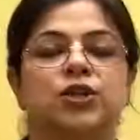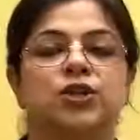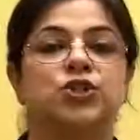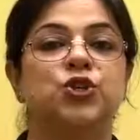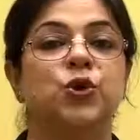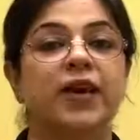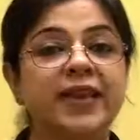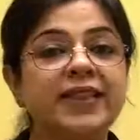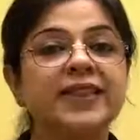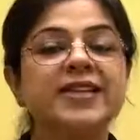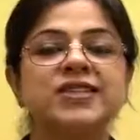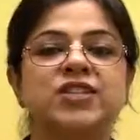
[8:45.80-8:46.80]
So, in
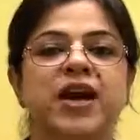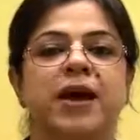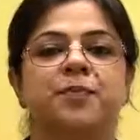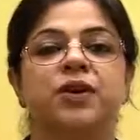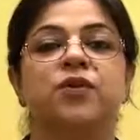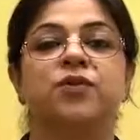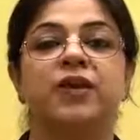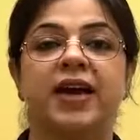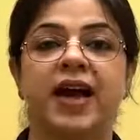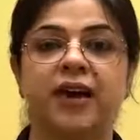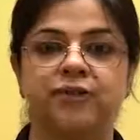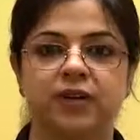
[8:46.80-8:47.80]
this chapter, we
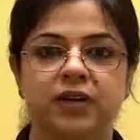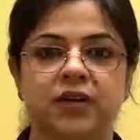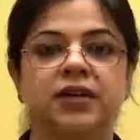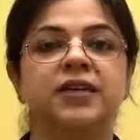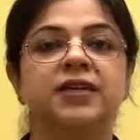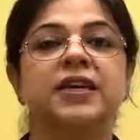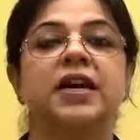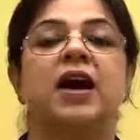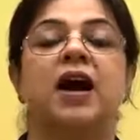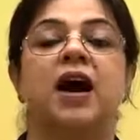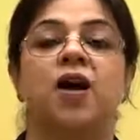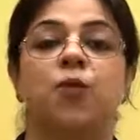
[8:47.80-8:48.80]
have learned
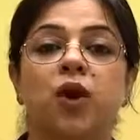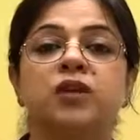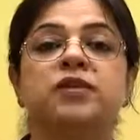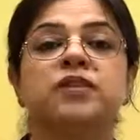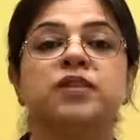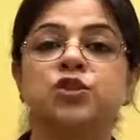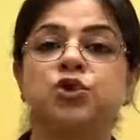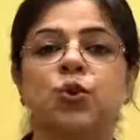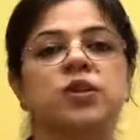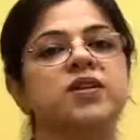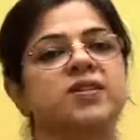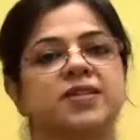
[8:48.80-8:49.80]
what the
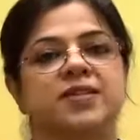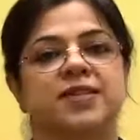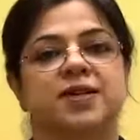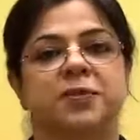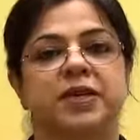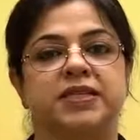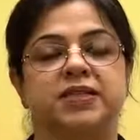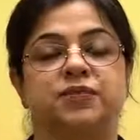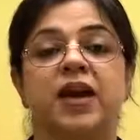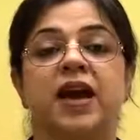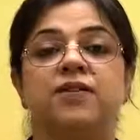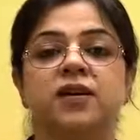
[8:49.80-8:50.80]
solar system is.
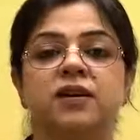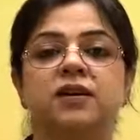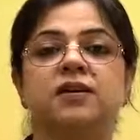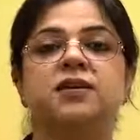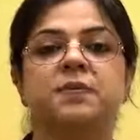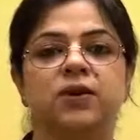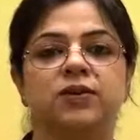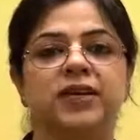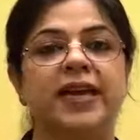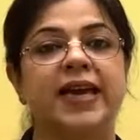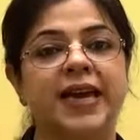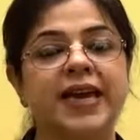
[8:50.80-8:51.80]
We have learned about
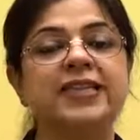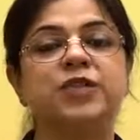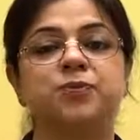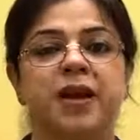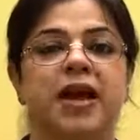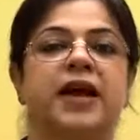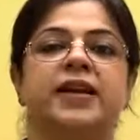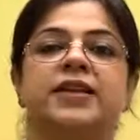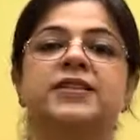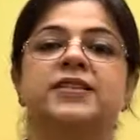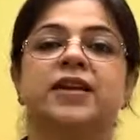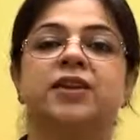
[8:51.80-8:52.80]
the 8
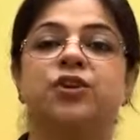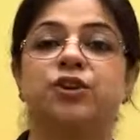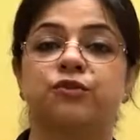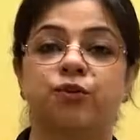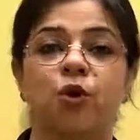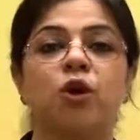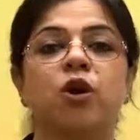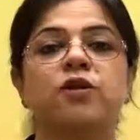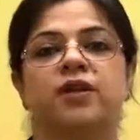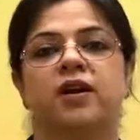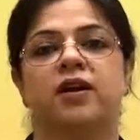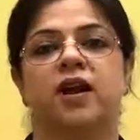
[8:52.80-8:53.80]
planets that revolve
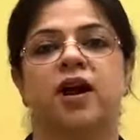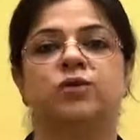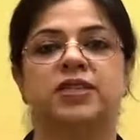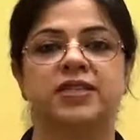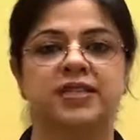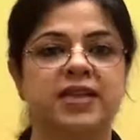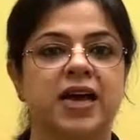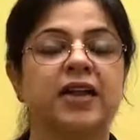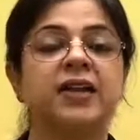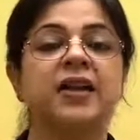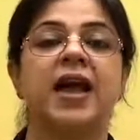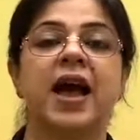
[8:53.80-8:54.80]
around the
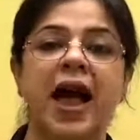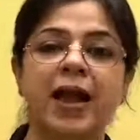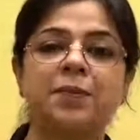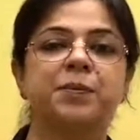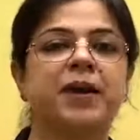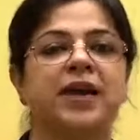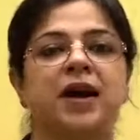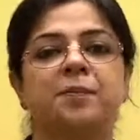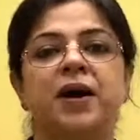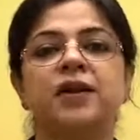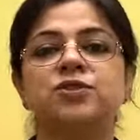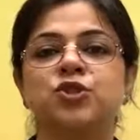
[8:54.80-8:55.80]
Sun and make up
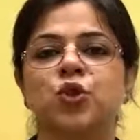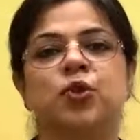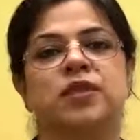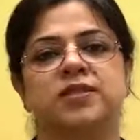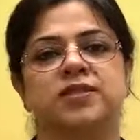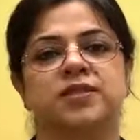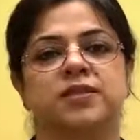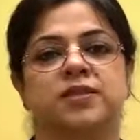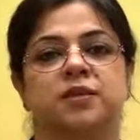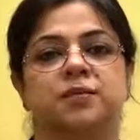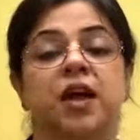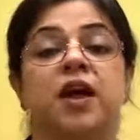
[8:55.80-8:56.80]
our solar
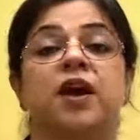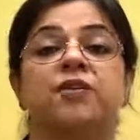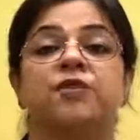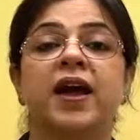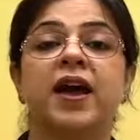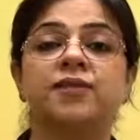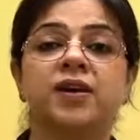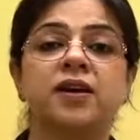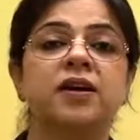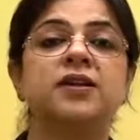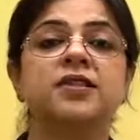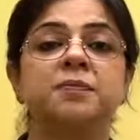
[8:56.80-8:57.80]
system. We have
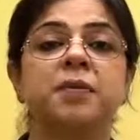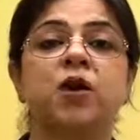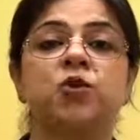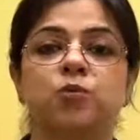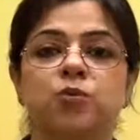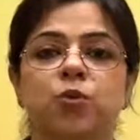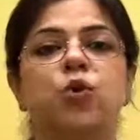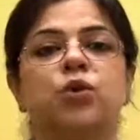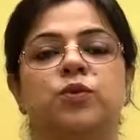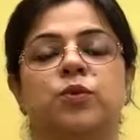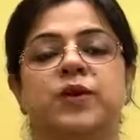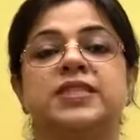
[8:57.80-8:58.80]
learned about
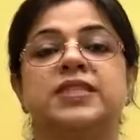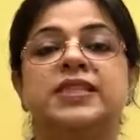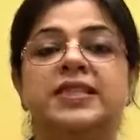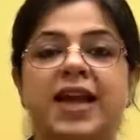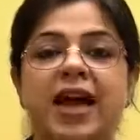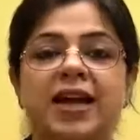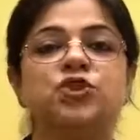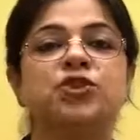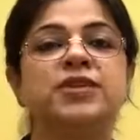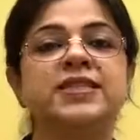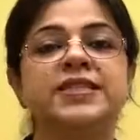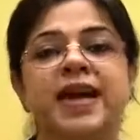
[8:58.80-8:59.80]
Moon, which is the
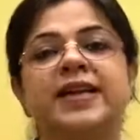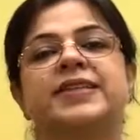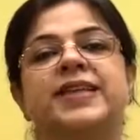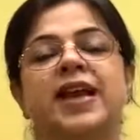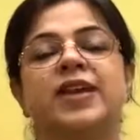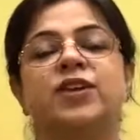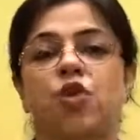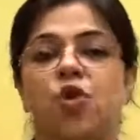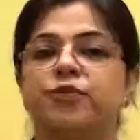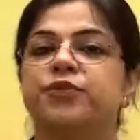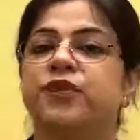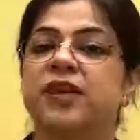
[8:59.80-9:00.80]
natural satellite
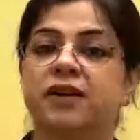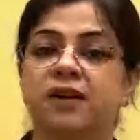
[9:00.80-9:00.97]
of the